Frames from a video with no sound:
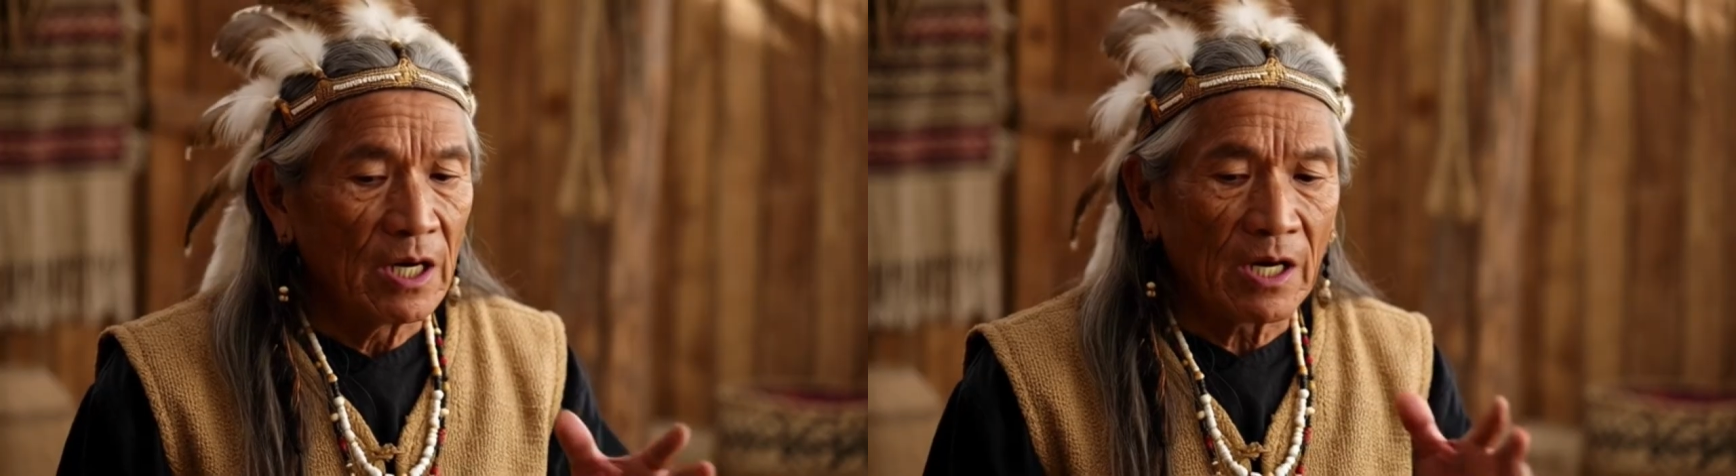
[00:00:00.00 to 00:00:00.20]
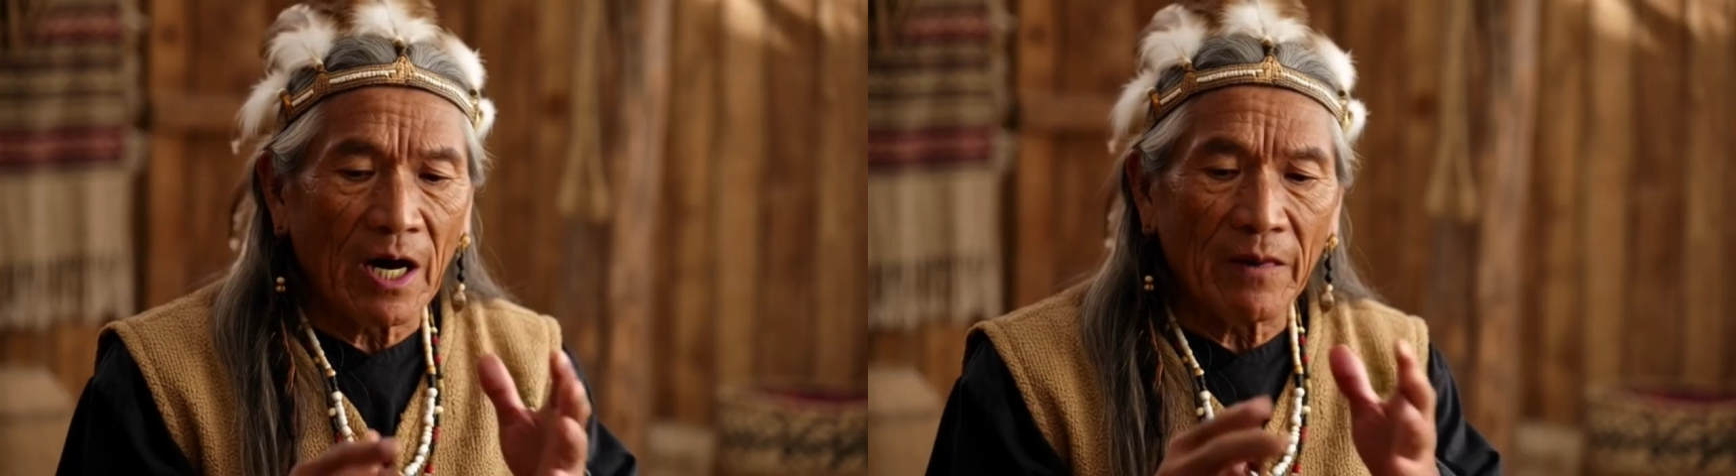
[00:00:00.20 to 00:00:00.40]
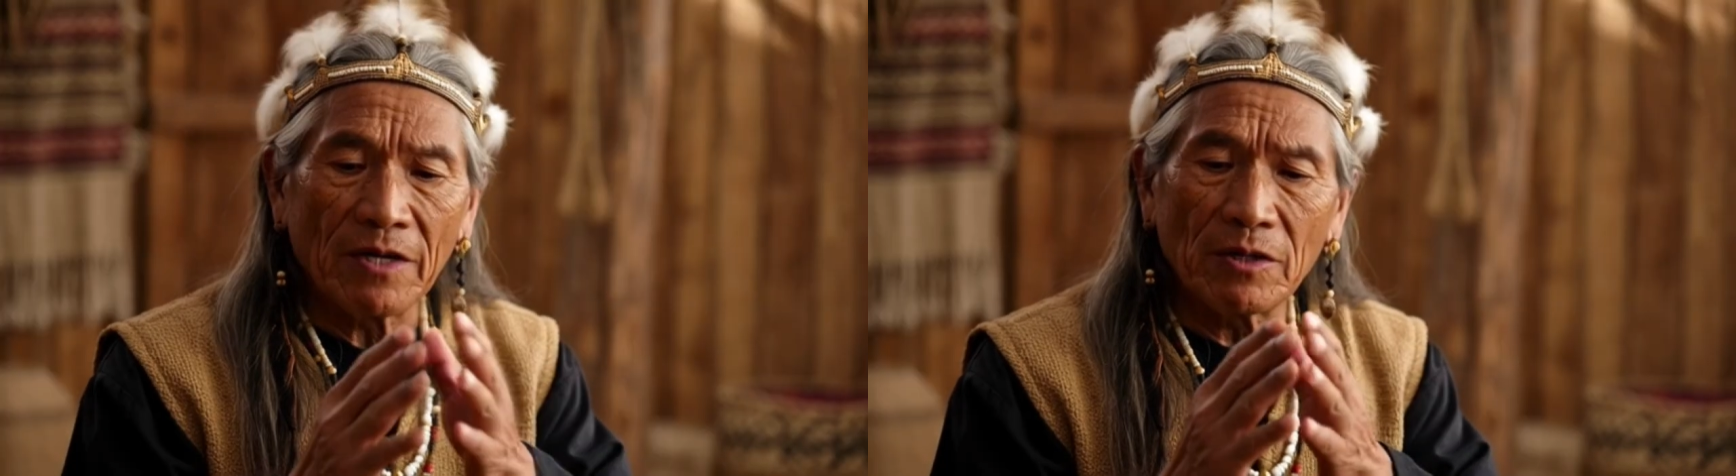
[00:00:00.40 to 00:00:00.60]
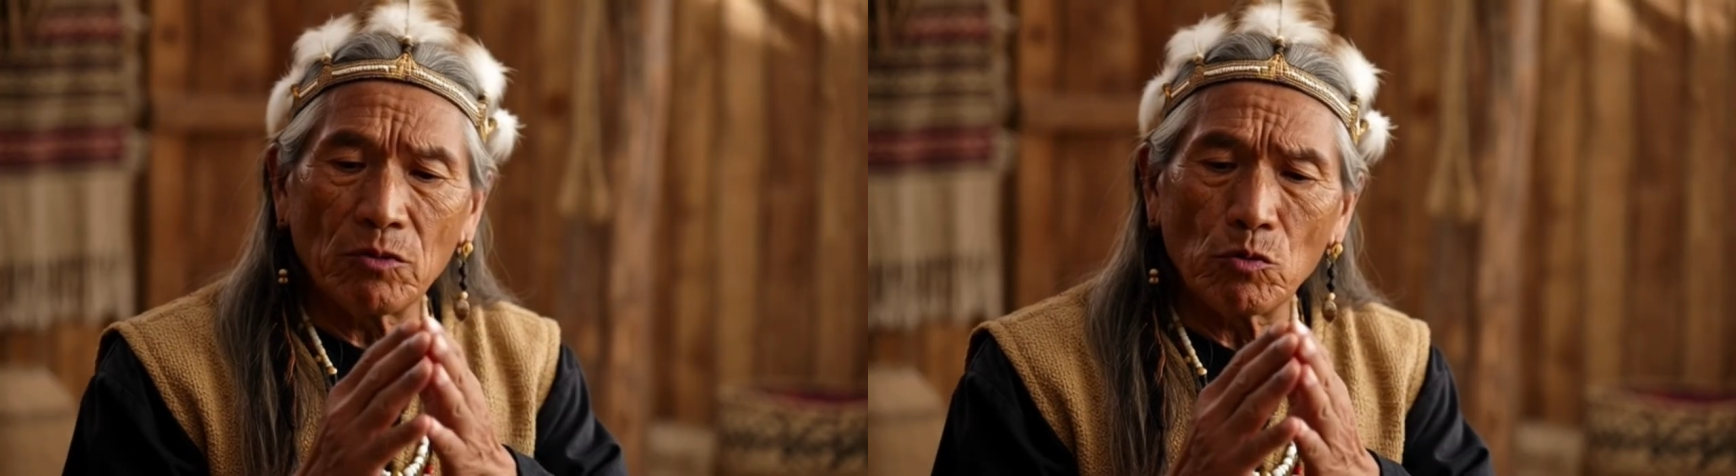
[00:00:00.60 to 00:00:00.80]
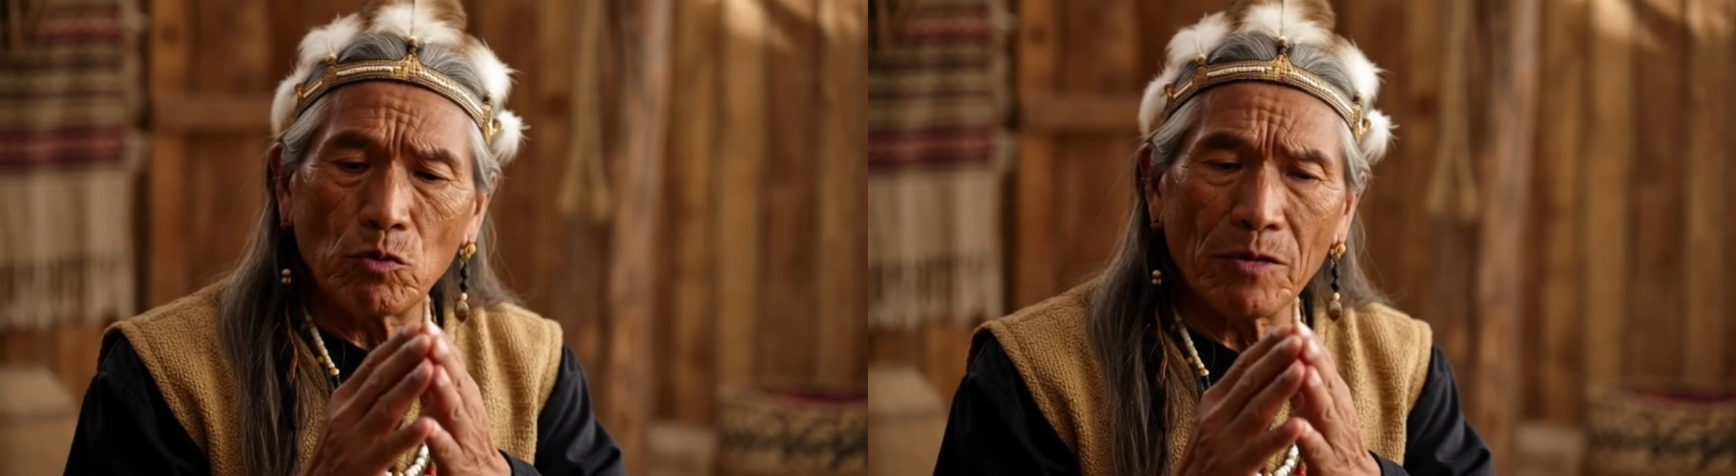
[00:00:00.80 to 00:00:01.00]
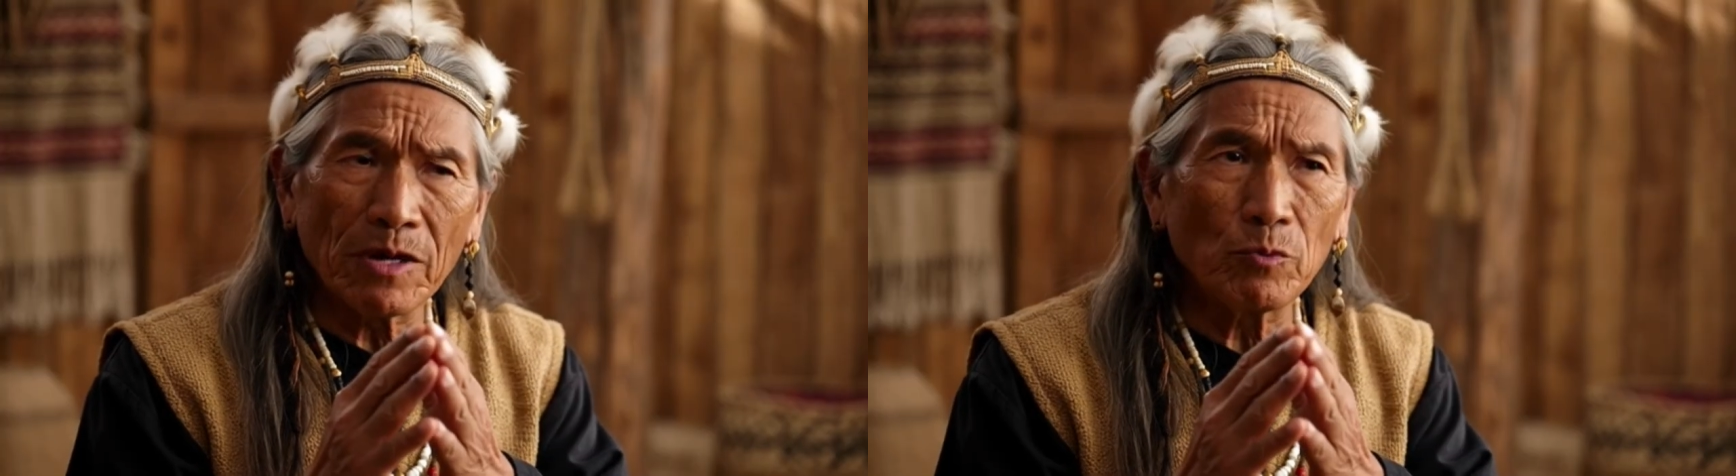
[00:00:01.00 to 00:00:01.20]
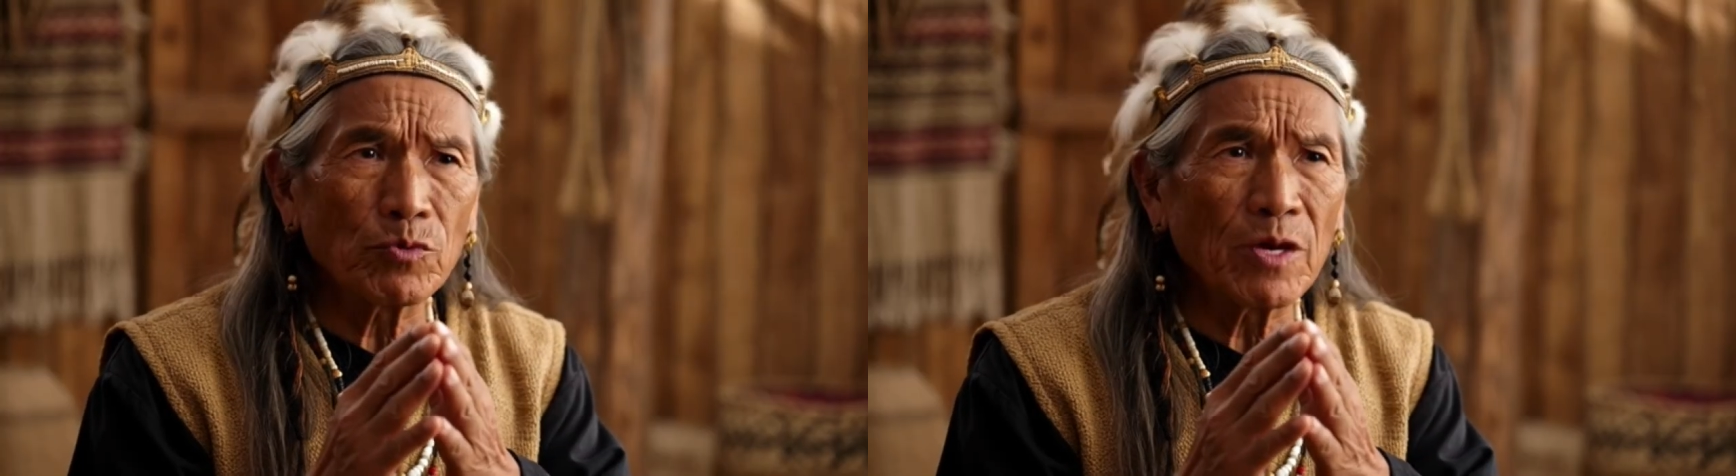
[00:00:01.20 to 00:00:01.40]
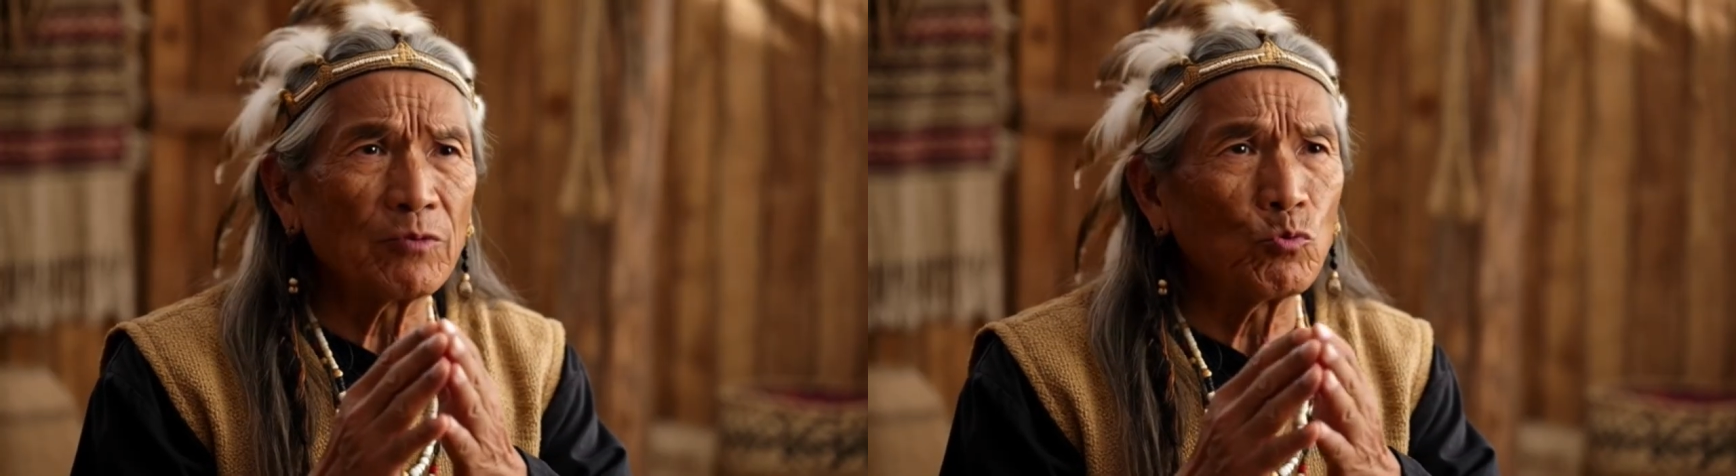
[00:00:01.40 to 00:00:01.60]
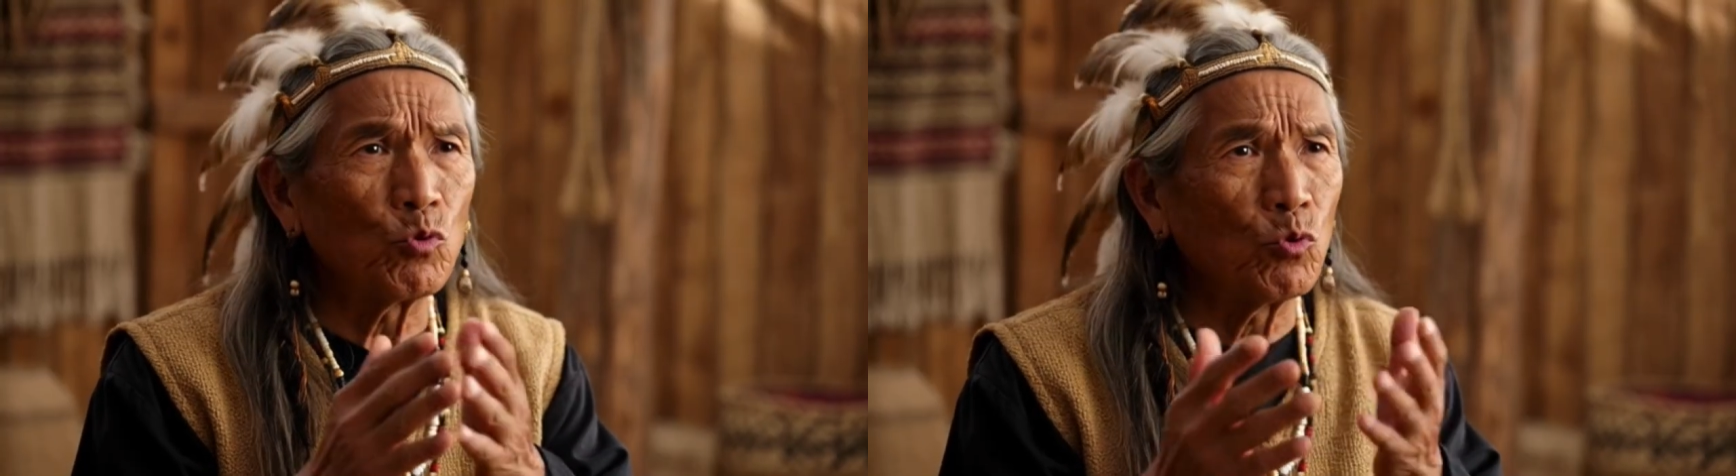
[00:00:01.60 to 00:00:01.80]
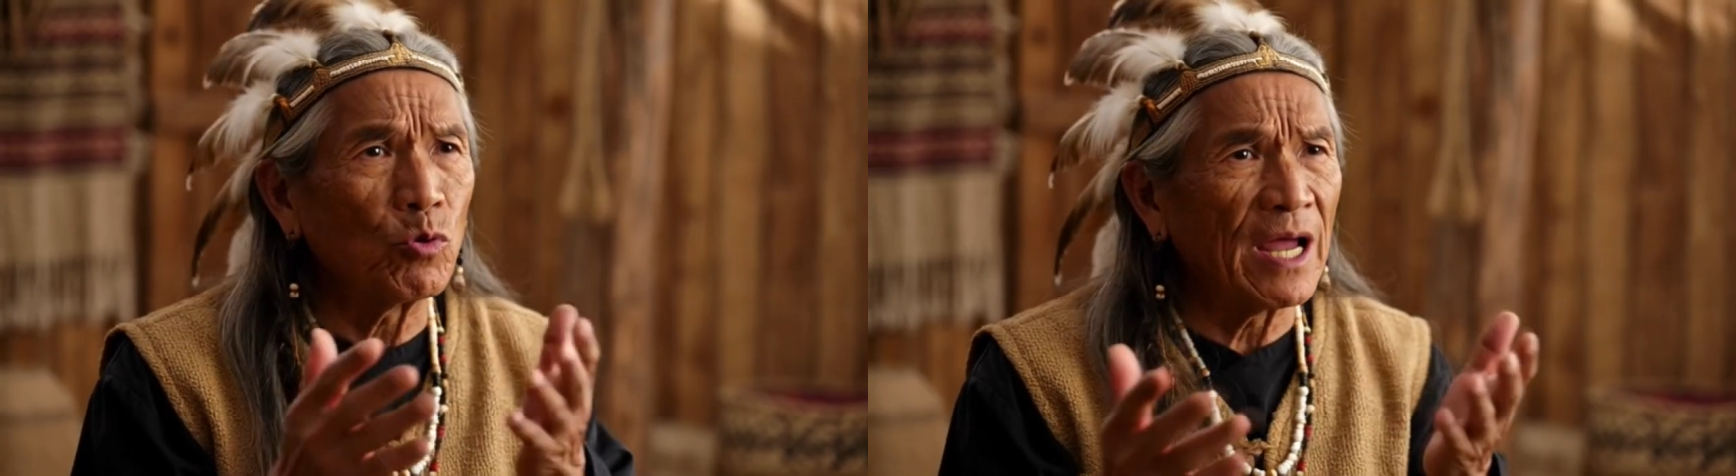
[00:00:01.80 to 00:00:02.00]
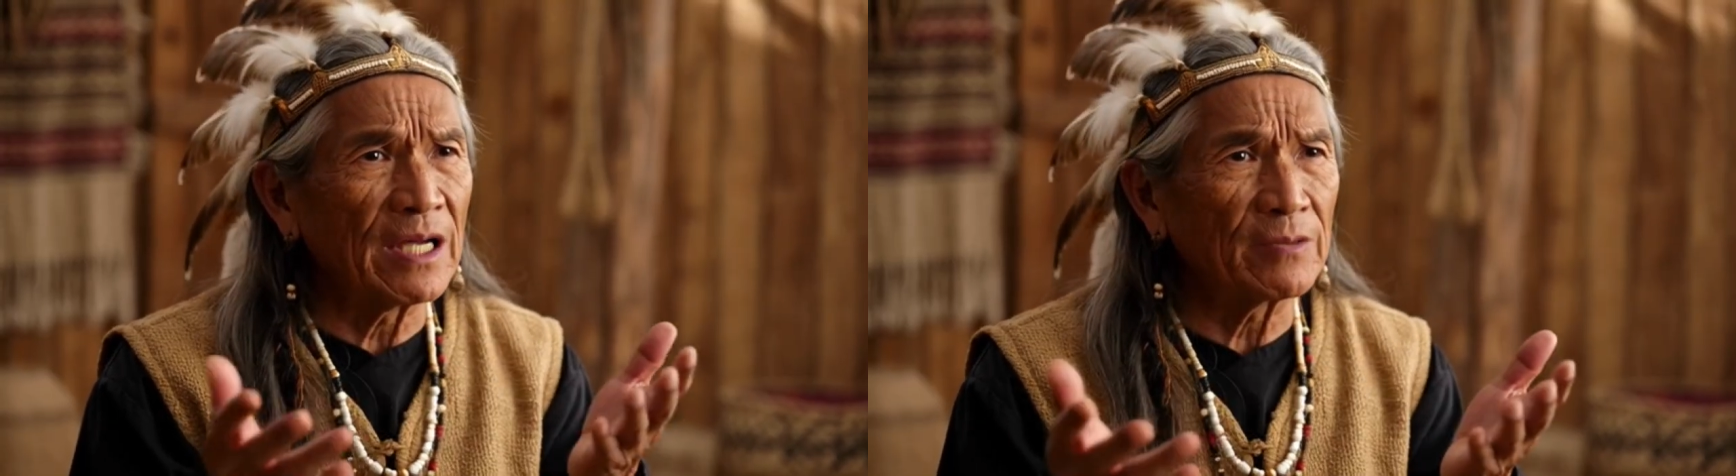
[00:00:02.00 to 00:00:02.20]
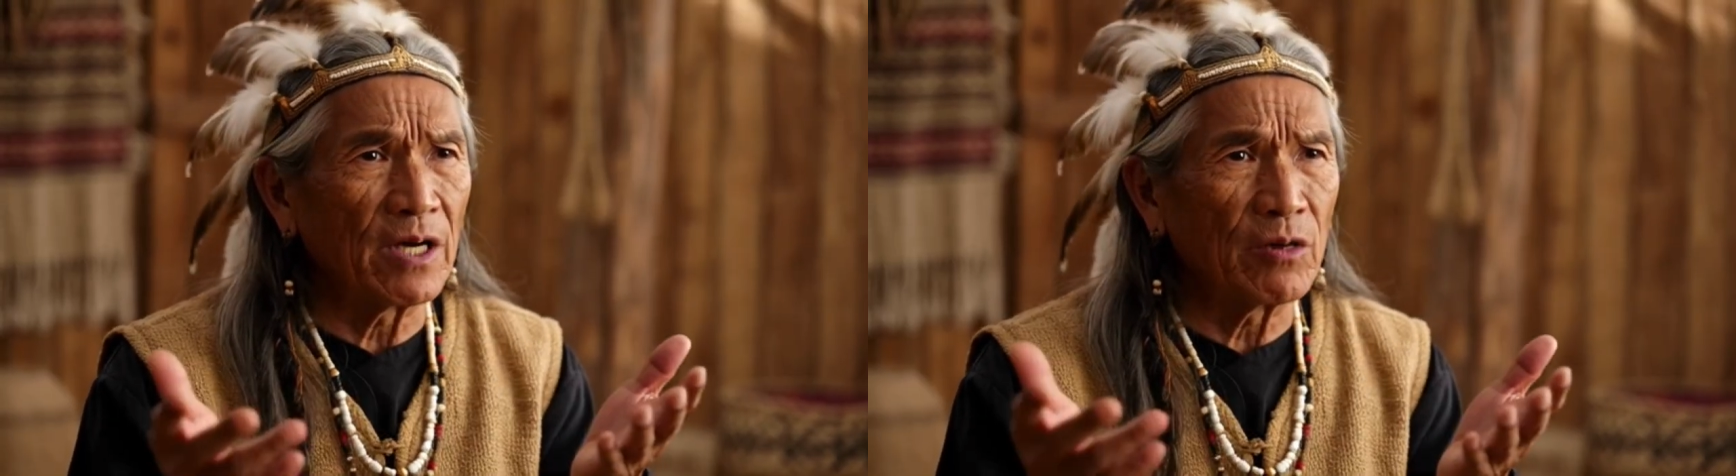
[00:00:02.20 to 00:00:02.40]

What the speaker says: The government next year manipulator Walmart is